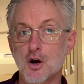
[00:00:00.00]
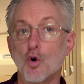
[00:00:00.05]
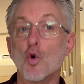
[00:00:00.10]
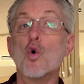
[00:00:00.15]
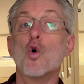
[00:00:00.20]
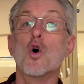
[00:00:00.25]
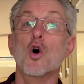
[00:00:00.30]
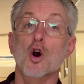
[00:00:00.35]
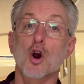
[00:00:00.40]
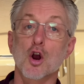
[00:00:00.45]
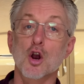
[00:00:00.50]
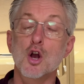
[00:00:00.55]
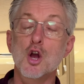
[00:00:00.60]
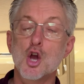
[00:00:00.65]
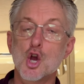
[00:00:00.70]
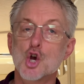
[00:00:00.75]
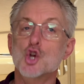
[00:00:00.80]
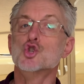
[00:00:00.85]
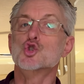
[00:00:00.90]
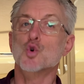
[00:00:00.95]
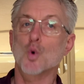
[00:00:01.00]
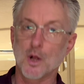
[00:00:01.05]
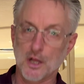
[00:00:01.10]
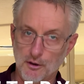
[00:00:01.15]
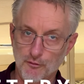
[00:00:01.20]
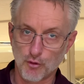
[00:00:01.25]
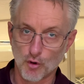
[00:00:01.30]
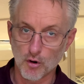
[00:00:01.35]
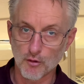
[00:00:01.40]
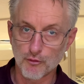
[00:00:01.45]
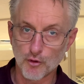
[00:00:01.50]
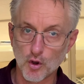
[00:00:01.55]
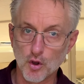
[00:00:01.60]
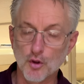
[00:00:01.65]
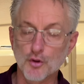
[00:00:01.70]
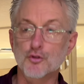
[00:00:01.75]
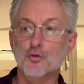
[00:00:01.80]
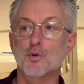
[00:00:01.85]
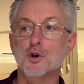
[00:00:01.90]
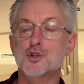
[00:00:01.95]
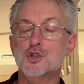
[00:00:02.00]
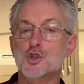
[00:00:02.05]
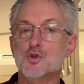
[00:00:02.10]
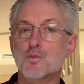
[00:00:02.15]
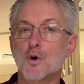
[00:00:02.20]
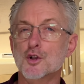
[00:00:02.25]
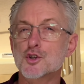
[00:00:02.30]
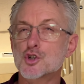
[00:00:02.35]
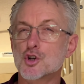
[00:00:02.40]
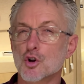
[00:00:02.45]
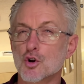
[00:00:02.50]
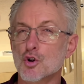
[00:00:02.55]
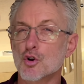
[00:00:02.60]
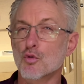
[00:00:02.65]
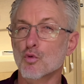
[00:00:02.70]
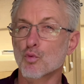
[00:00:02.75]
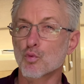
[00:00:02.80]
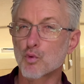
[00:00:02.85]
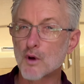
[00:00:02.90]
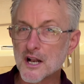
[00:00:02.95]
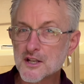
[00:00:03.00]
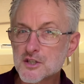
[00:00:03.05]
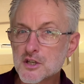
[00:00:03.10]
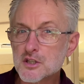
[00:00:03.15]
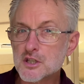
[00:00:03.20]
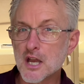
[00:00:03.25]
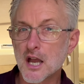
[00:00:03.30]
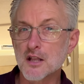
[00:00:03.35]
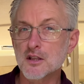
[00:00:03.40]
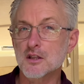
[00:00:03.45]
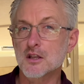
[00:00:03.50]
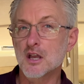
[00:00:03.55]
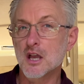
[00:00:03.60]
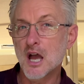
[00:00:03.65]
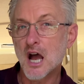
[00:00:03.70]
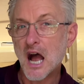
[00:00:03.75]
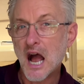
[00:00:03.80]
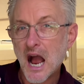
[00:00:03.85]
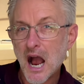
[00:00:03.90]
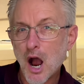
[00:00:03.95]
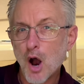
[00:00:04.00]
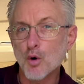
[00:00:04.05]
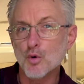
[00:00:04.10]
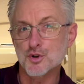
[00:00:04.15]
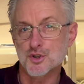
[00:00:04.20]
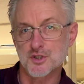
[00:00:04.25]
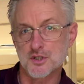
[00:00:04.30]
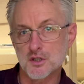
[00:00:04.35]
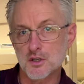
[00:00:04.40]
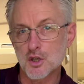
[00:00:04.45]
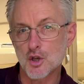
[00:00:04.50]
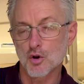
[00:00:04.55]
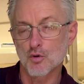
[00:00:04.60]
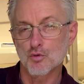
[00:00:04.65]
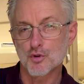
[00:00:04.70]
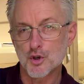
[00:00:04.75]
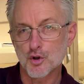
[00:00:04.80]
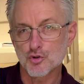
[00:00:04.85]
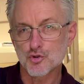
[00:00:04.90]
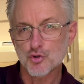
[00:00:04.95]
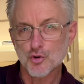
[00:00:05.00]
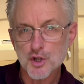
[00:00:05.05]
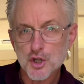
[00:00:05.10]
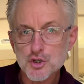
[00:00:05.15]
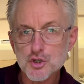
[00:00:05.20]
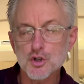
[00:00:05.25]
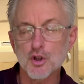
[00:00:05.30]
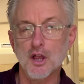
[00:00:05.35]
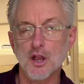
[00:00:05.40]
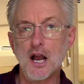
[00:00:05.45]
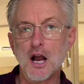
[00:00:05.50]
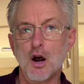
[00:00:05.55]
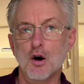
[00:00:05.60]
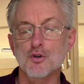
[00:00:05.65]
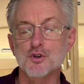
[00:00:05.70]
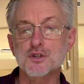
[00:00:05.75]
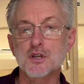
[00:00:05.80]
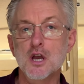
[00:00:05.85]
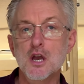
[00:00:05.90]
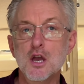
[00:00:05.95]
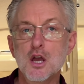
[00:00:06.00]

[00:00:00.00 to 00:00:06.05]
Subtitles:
or 24 volts, which is what your resident house, your traditional house